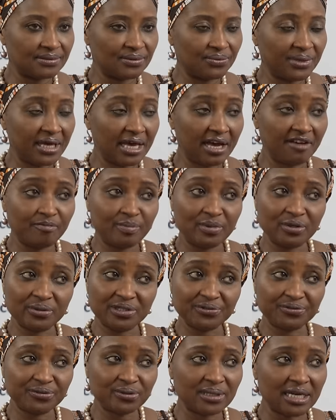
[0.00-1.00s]
So we have
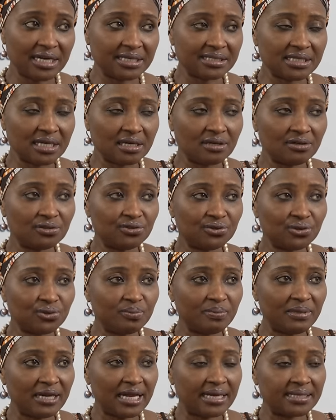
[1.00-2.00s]
beautiful cancer control
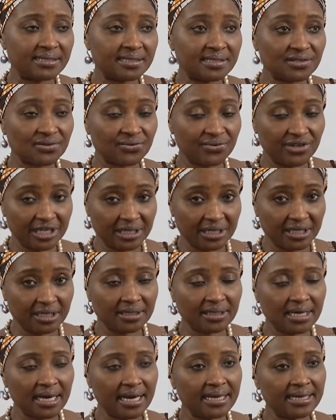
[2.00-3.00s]
plans,
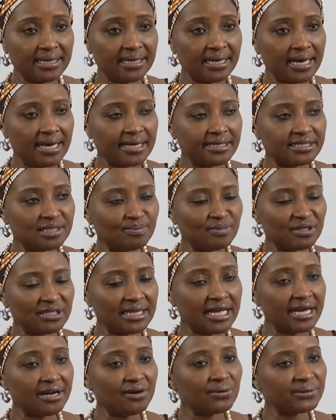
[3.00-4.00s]
screening guidelines, but
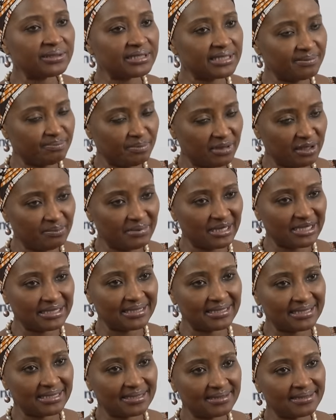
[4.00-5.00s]
they're not
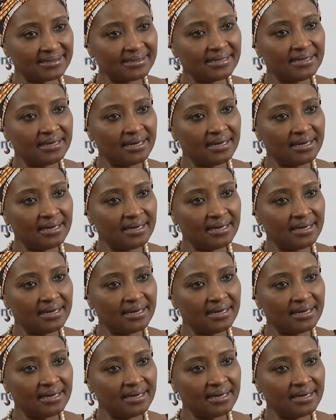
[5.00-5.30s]
implemented.